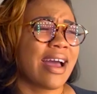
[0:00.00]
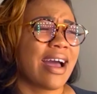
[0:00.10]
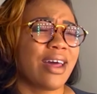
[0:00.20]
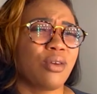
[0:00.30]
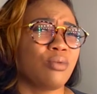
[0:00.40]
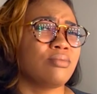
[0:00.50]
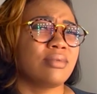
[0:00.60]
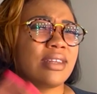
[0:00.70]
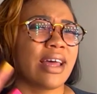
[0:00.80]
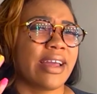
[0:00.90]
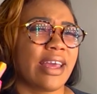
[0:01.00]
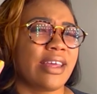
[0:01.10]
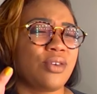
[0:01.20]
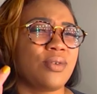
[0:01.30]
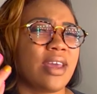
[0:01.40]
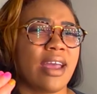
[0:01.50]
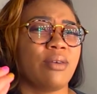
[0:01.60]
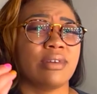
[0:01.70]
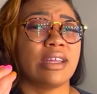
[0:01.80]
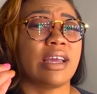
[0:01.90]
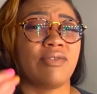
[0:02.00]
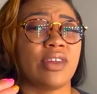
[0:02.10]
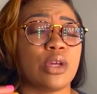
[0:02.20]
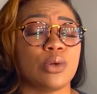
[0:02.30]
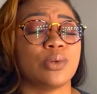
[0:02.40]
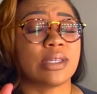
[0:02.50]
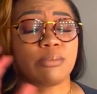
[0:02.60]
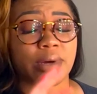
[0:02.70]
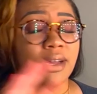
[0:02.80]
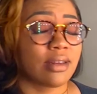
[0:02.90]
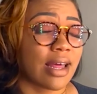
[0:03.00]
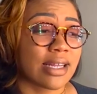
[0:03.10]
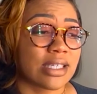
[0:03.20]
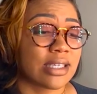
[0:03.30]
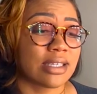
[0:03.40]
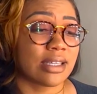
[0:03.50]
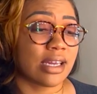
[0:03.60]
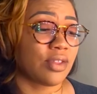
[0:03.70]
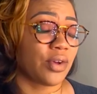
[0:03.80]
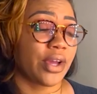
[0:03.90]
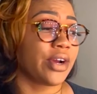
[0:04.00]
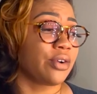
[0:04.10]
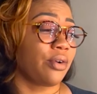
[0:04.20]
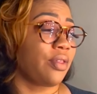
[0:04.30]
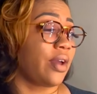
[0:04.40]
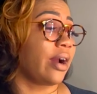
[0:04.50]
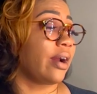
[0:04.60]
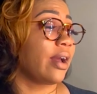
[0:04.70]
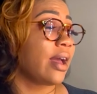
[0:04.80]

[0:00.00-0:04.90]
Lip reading: I don't like, and you can't really even use it, but that's neither here nor there.